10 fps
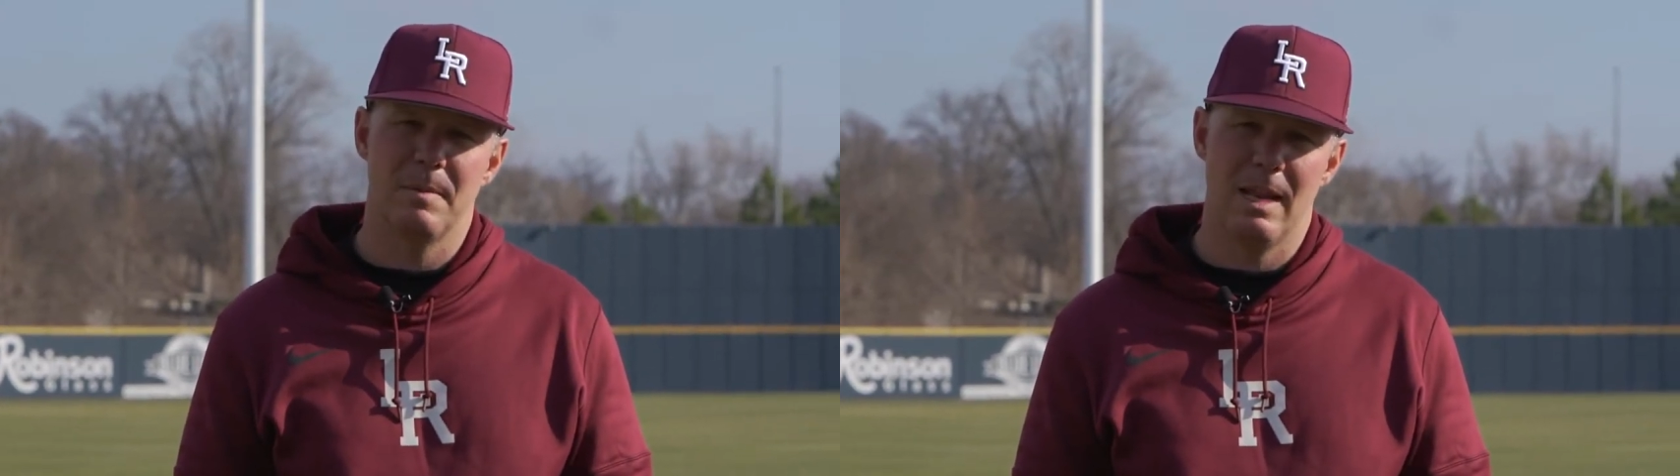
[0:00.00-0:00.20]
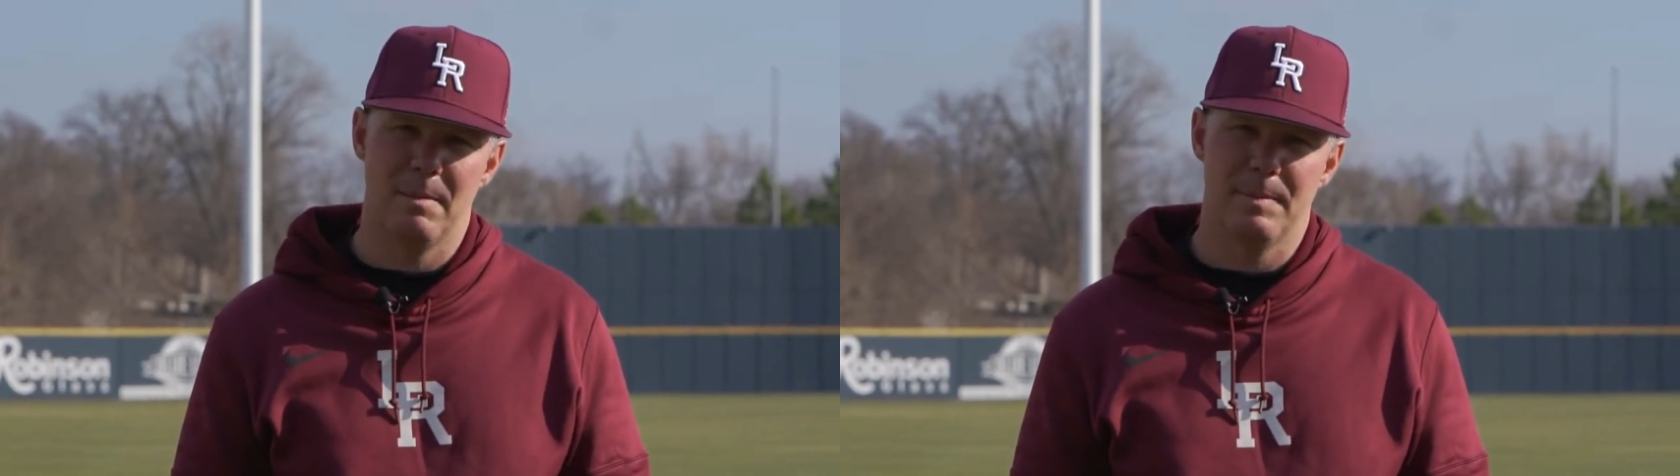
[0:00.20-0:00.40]

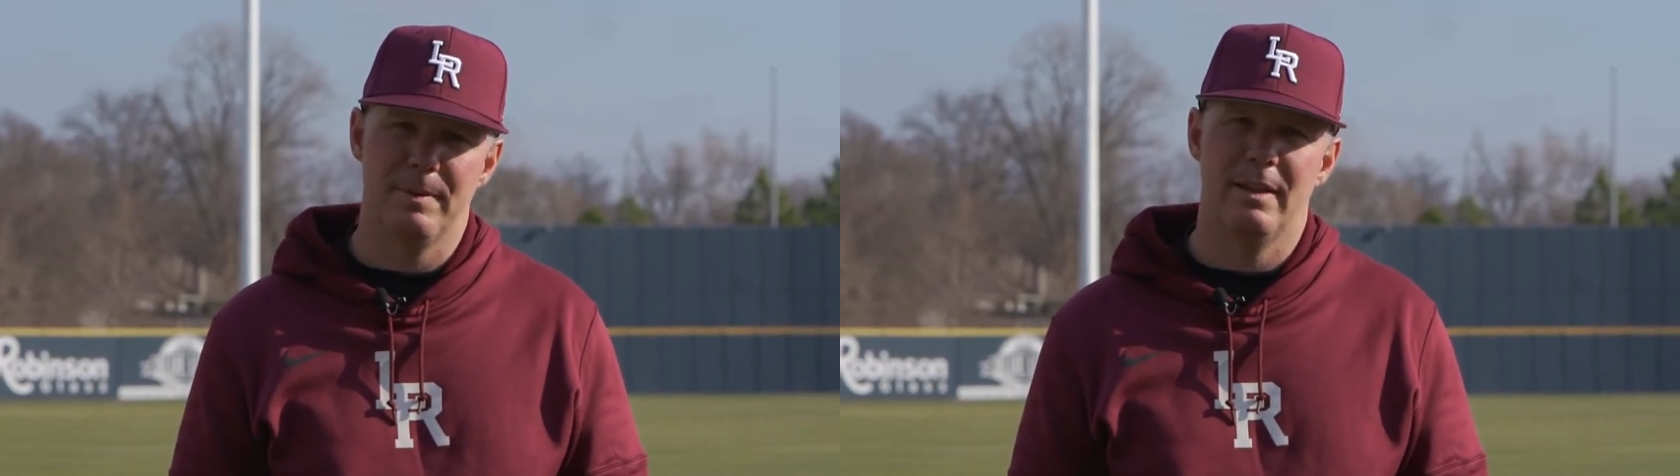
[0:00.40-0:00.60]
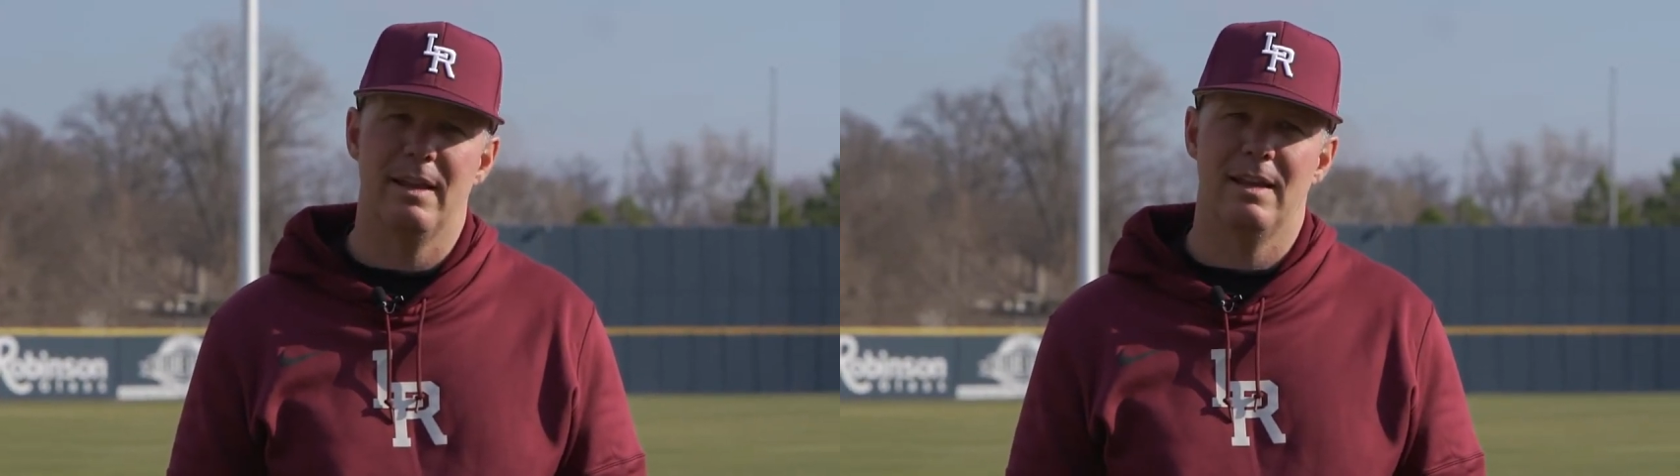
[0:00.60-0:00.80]
being able to
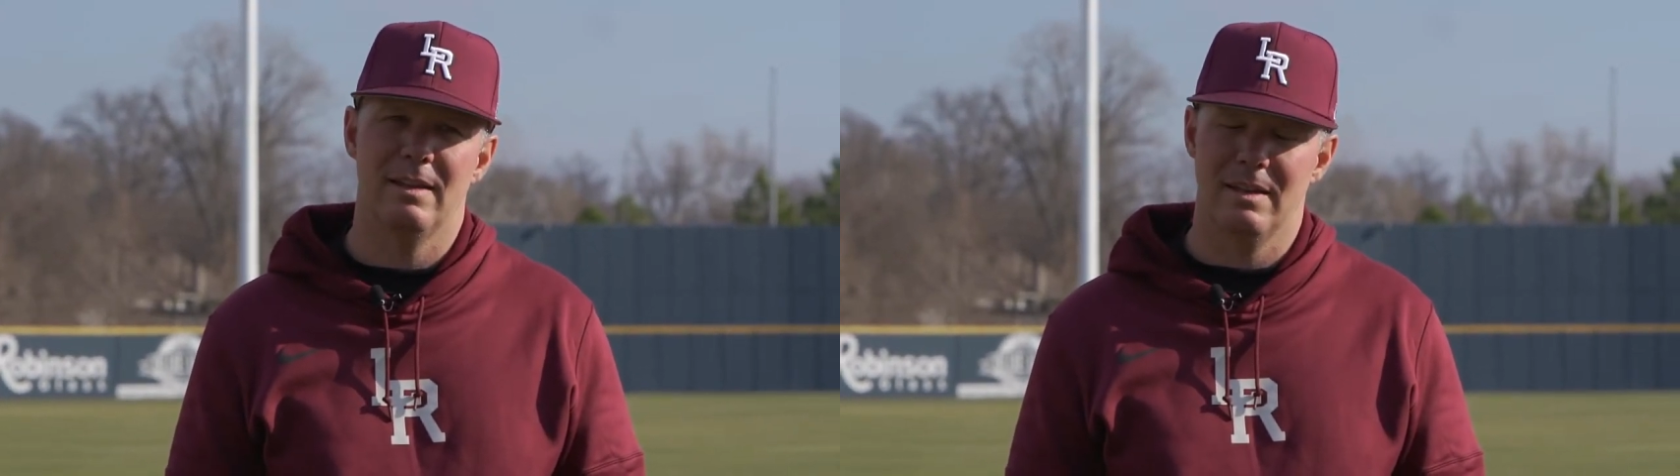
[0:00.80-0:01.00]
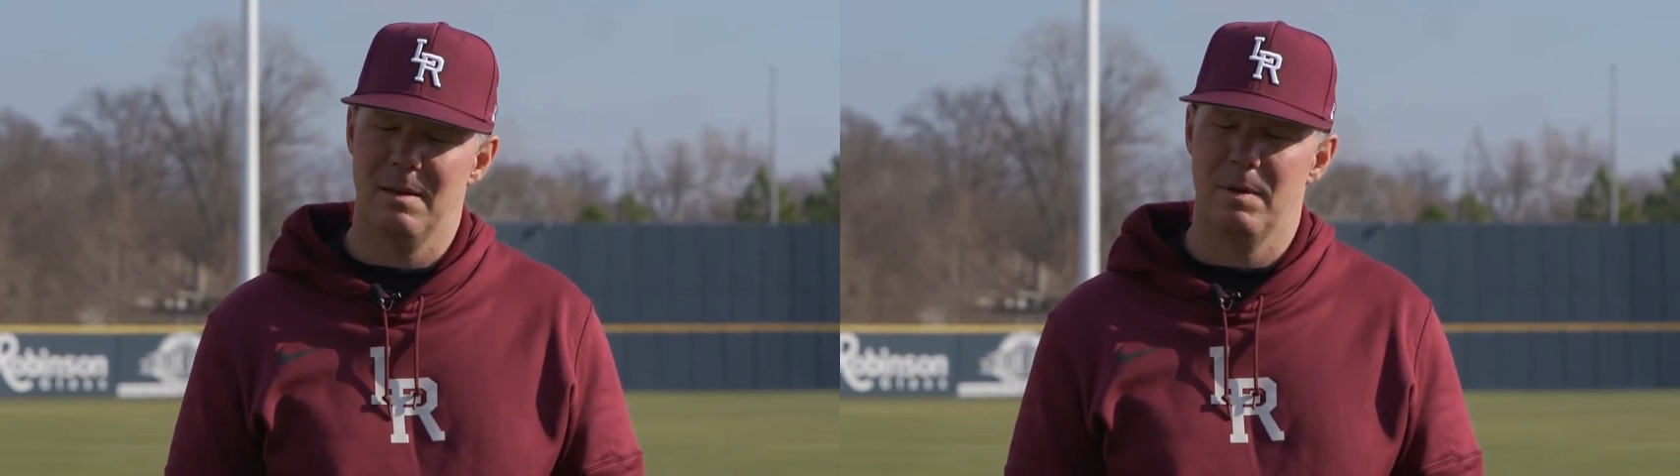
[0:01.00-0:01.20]
play and
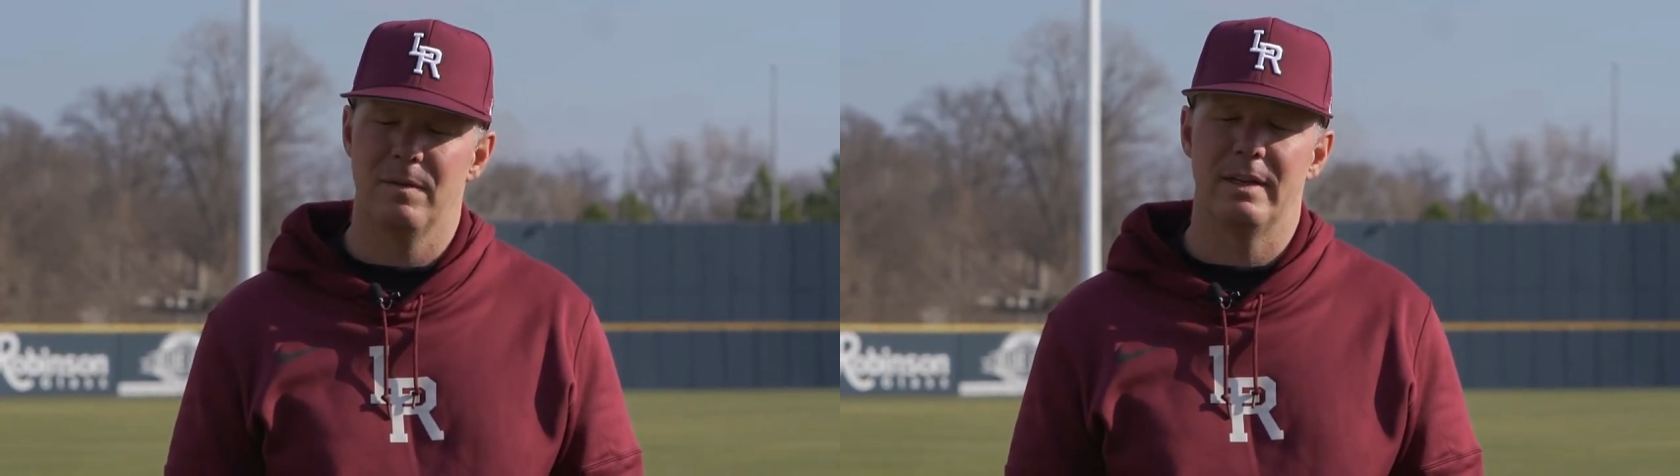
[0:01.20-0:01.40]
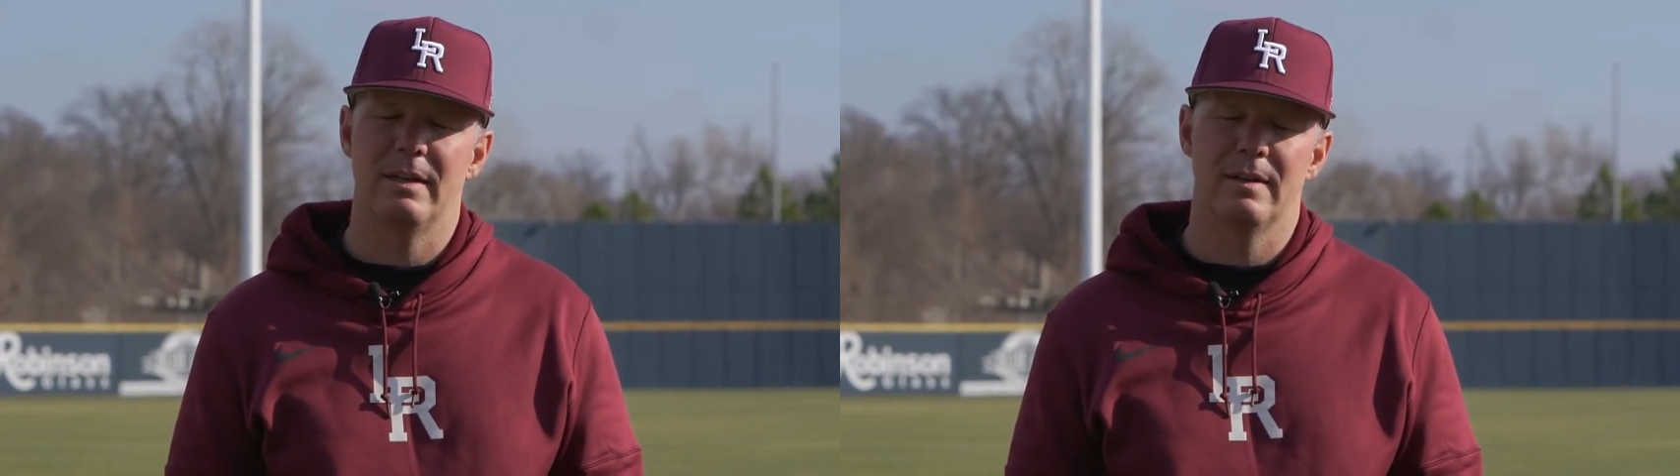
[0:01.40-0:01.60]
then coming
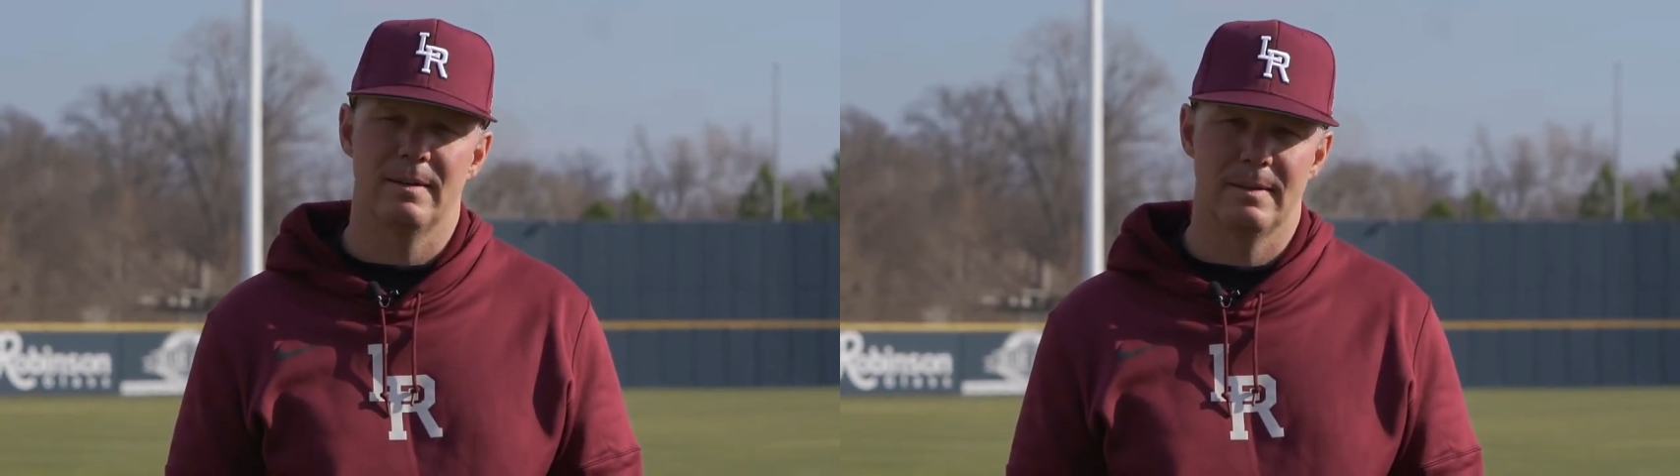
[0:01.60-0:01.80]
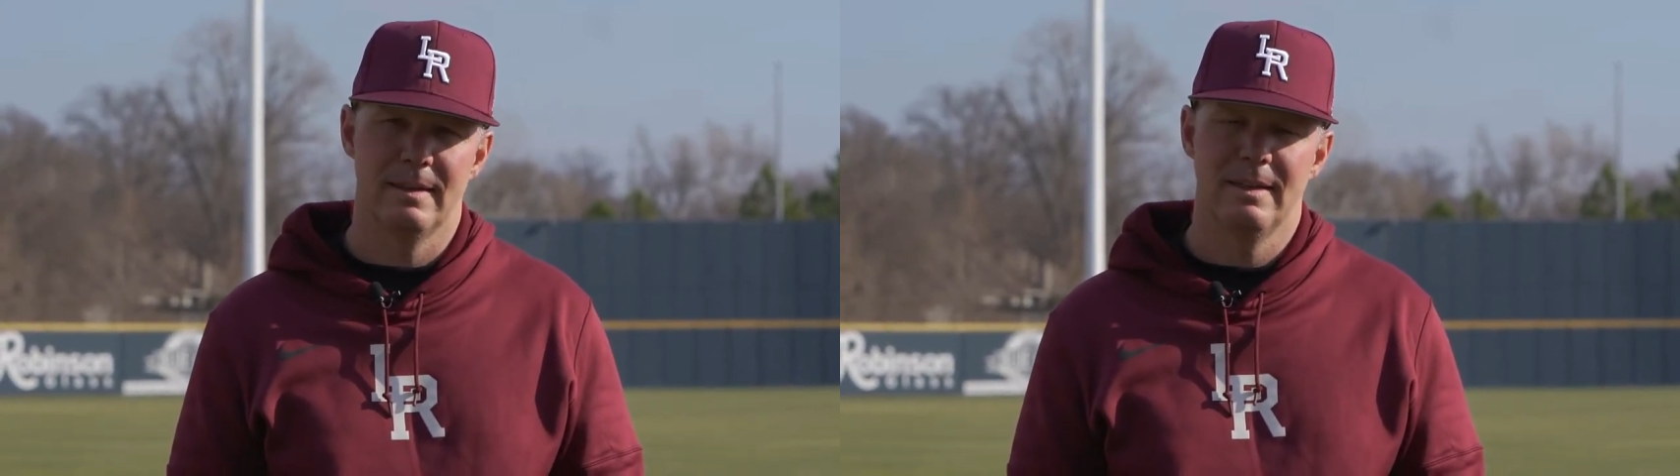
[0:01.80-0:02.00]
over here and,